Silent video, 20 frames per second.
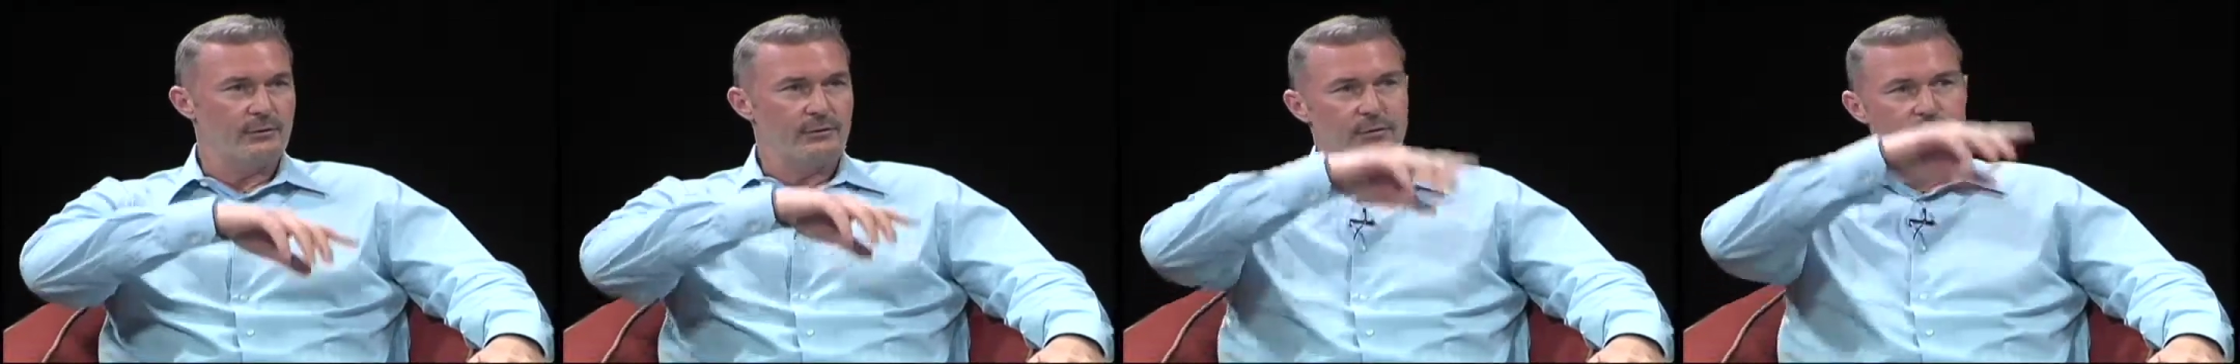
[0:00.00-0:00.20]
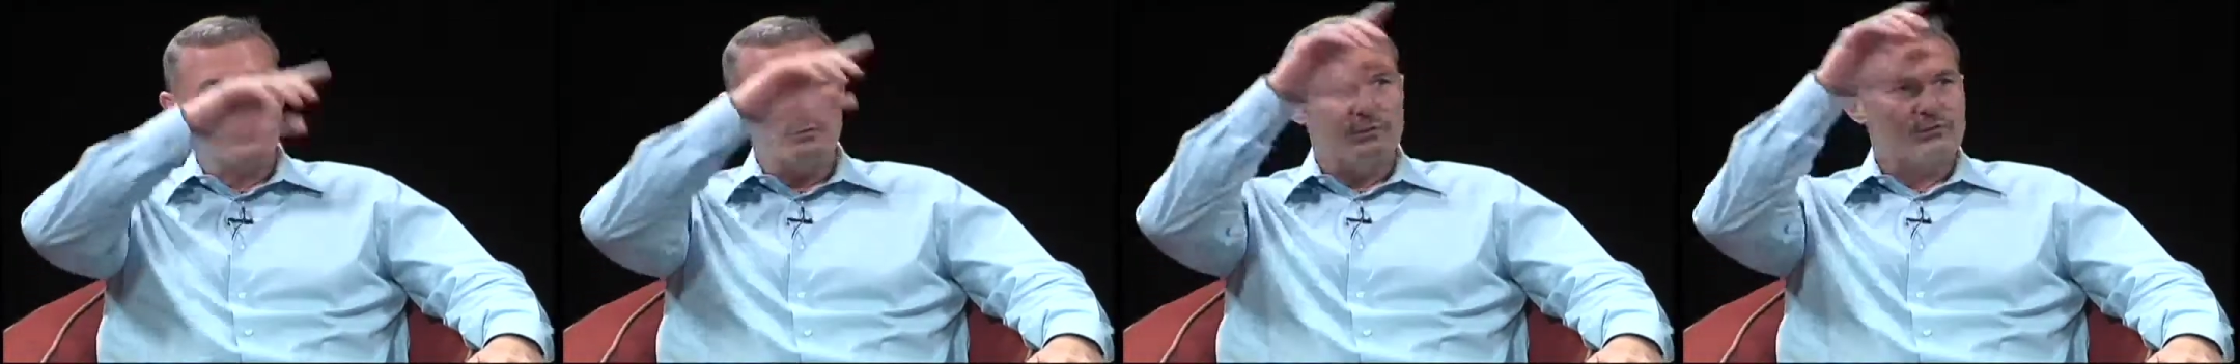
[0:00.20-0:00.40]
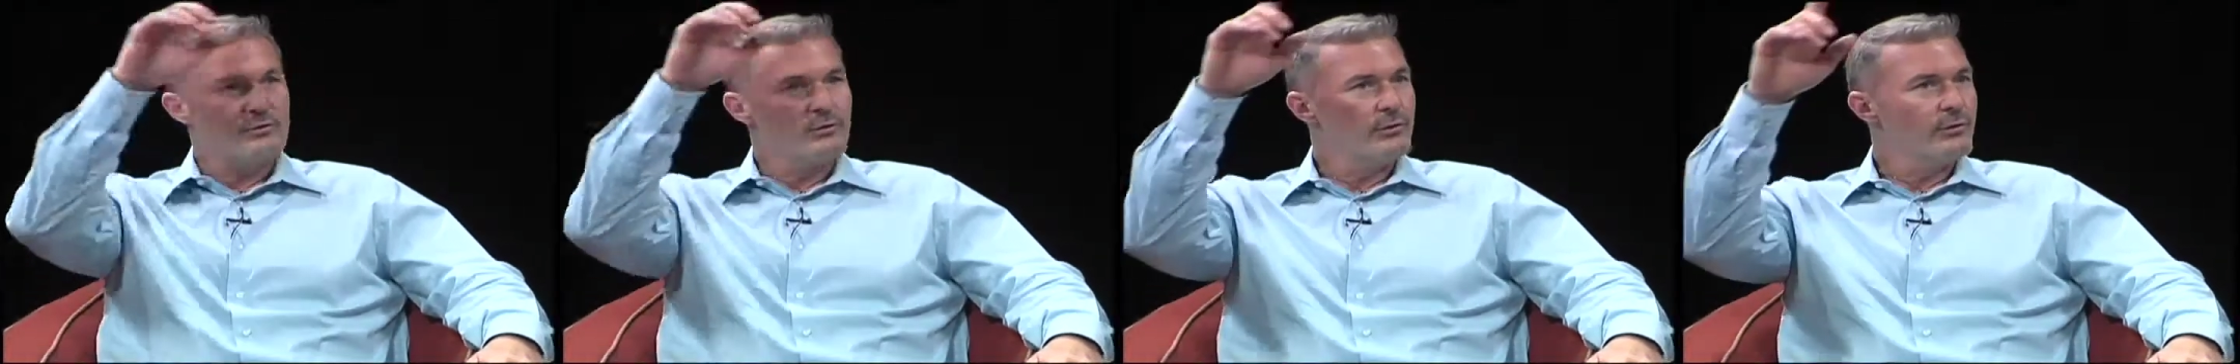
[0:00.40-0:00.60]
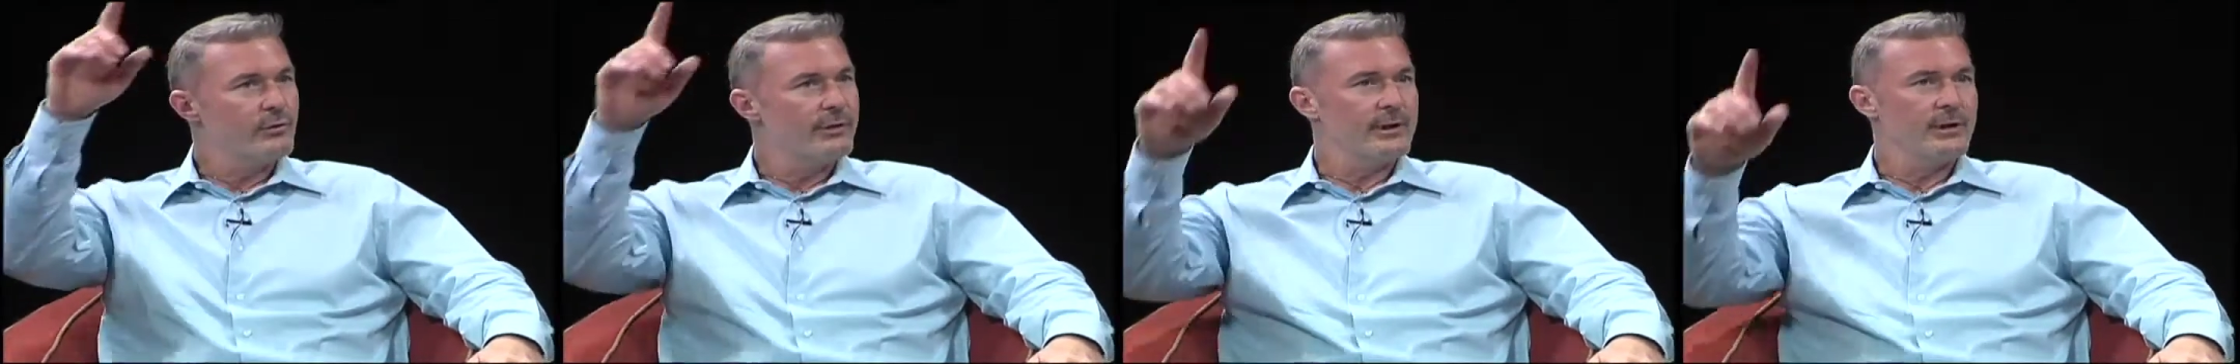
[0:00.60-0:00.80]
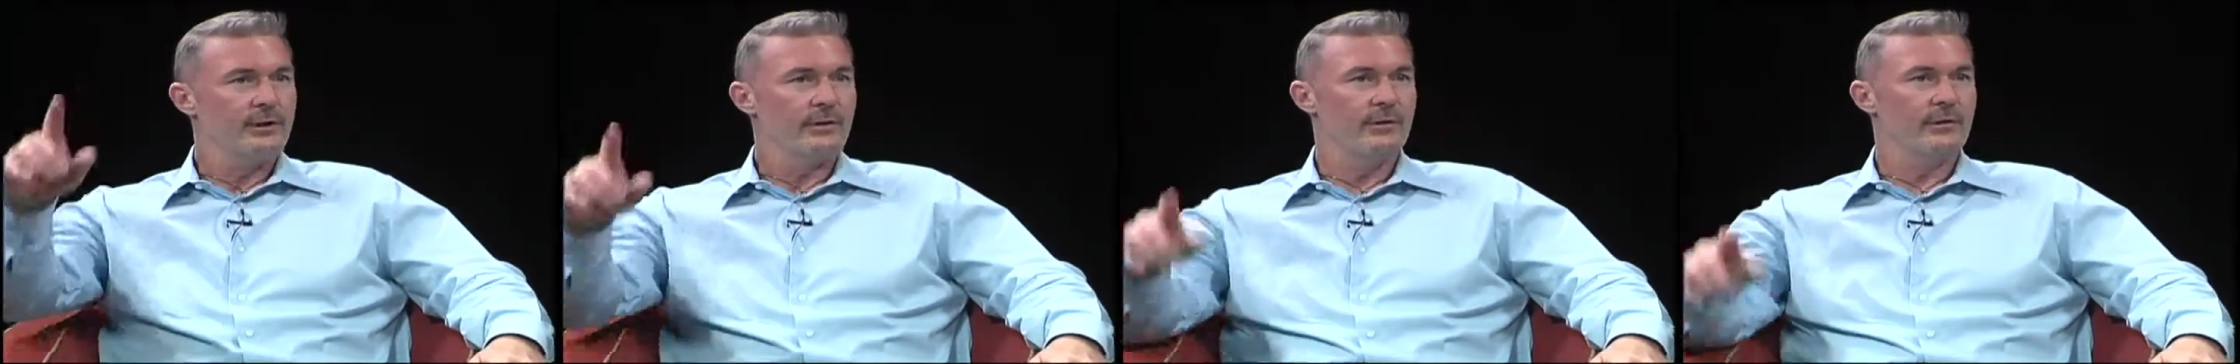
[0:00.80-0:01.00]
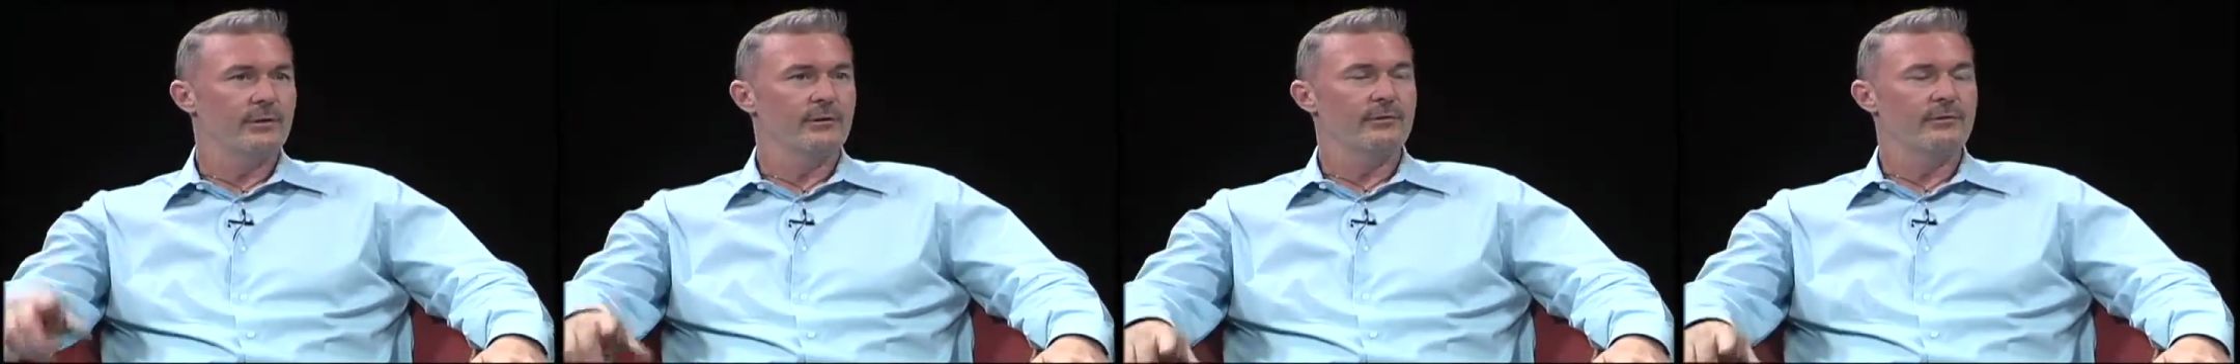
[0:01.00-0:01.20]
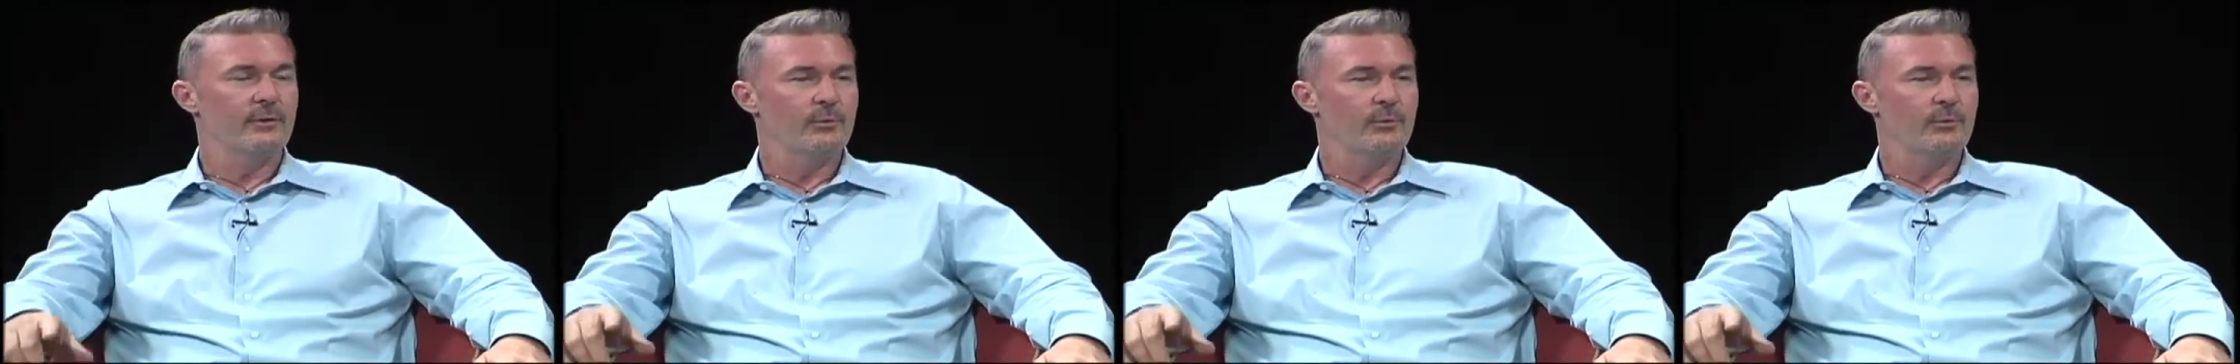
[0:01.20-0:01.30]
this huge learning curve,